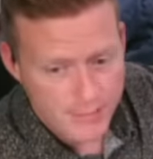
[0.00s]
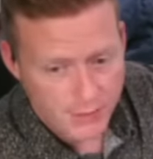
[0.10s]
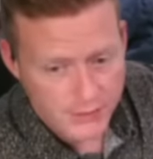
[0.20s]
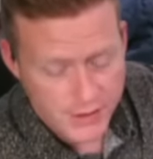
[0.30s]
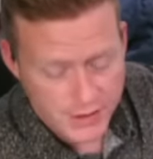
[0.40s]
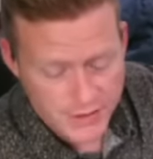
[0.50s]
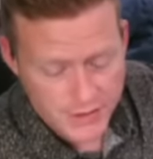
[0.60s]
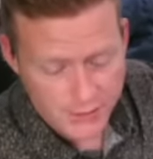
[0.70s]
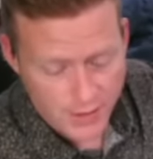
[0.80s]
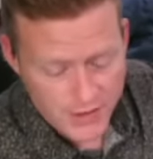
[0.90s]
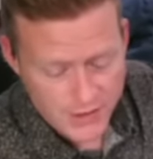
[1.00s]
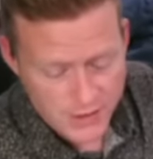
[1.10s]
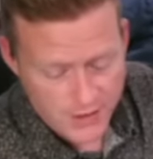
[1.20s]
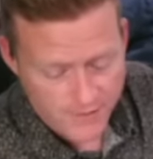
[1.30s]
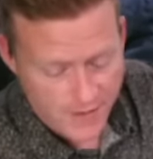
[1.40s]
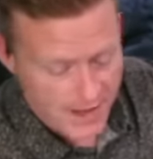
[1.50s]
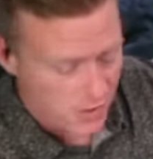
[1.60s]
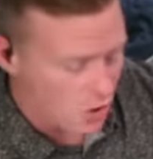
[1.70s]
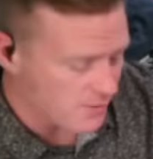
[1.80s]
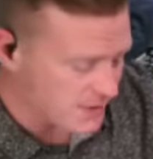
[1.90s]
on people to, to register their
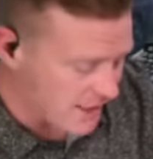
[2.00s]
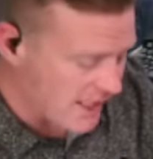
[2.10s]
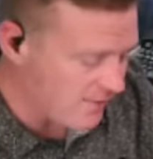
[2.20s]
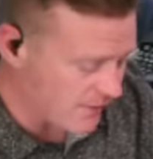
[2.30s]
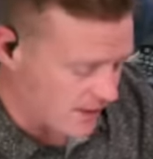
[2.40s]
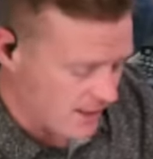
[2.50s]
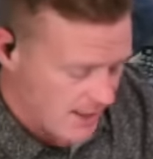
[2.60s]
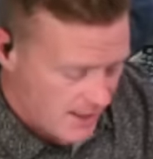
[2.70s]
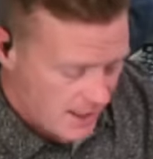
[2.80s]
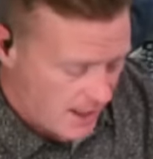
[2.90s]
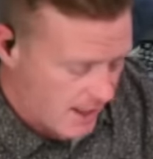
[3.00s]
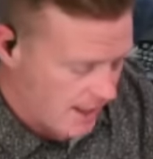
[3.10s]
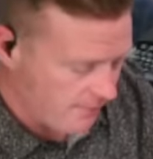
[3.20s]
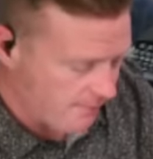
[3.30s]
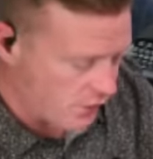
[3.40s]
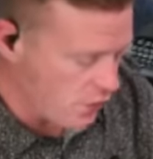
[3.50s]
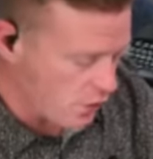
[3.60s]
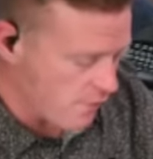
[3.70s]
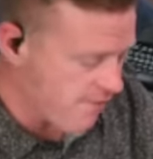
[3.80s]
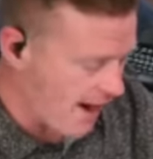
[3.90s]
firearms, and even uh,
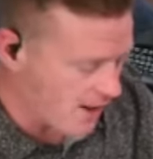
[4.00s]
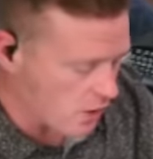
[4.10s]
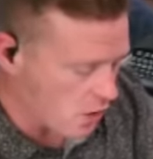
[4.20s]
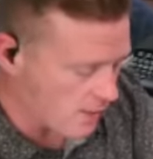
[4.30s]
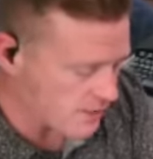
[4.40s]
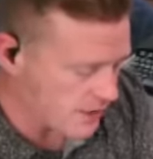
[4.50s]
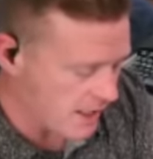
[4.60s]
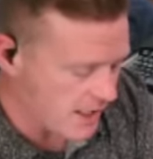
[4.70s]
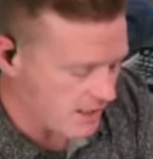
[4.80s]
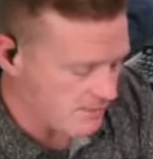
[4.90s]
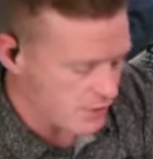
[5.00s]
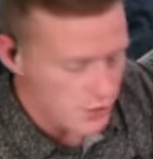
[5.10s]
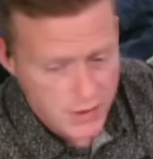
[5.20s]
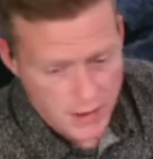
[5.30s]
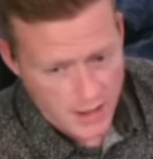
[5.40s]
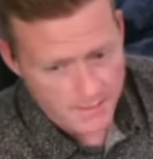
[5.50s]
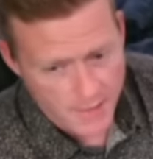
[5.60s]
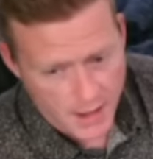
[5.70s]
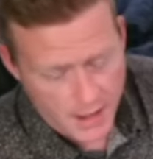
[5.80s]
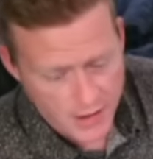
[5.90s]
Voodoo Firearms in
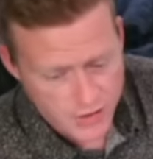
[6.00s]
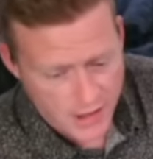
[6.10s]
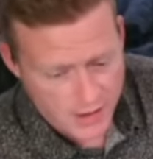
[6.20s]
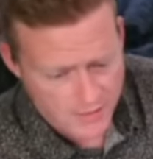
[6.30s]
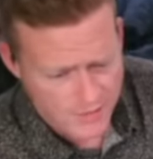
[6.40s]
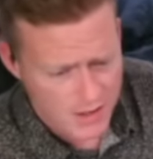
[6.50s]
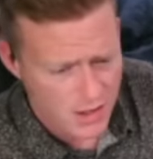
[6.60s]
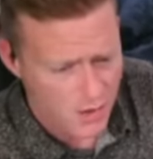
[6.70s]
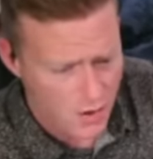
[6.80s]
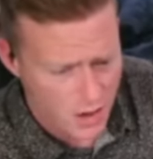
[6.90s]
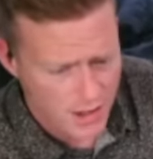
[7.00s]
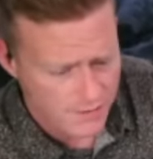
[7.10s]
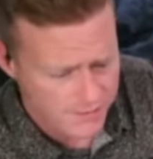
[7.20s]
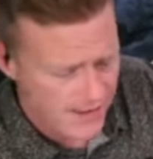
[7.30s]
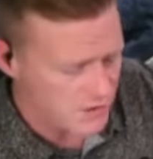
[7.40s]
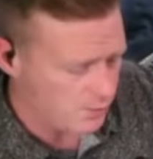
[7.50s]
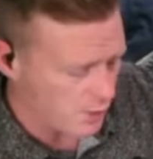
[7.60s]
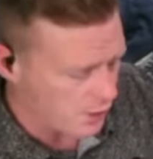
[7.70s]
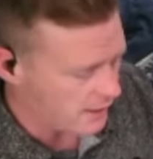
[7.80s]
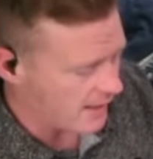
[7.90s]
Mokena uh, sharing a video on
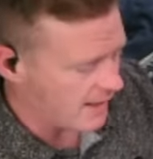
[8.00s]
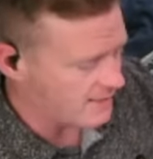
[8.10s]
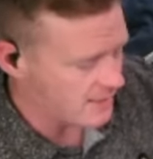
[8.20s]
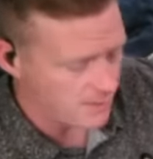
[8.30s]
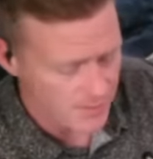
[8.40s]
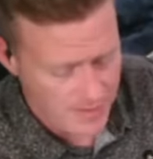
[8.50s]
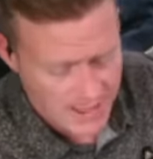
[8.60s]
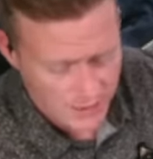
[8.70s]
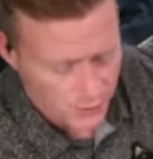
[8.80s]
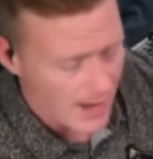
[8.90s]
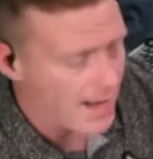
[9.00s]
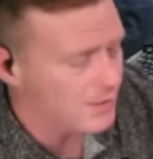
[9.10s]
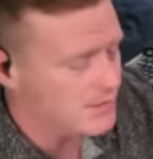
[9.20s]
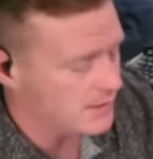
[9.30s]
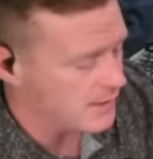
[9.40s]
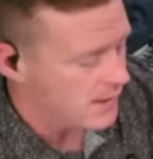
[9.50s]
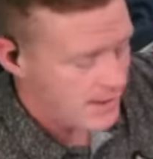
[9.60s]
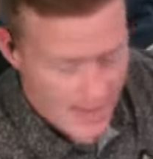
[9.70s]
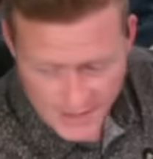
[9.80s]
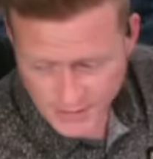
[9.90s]
Facebook that's uh, been making the rounds and
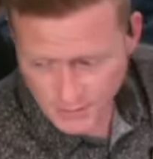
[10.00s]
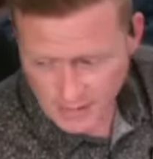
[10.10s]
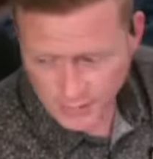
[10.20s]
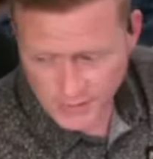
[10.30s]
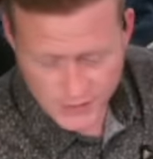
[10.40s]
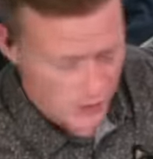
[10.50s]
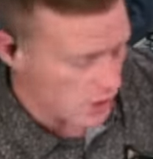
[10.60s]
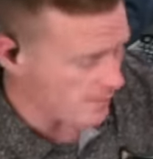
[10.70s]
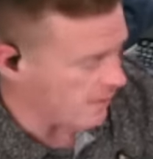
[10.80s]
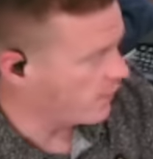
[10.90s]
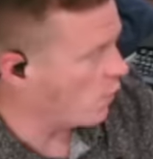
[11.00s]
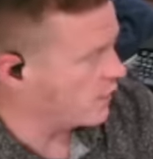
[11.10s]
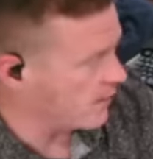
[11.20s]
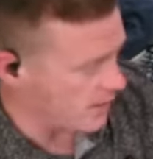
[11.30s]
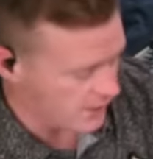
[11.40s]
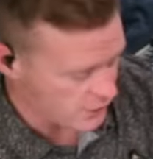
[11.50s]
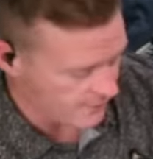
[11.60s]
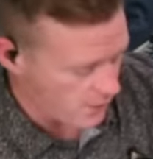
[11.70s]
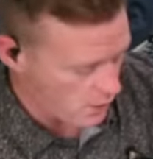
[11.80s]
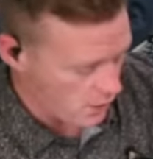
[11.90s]
has some people concerned. But of course, I want to get
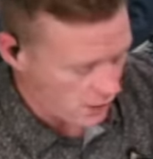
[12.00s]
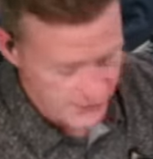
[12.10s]
your phone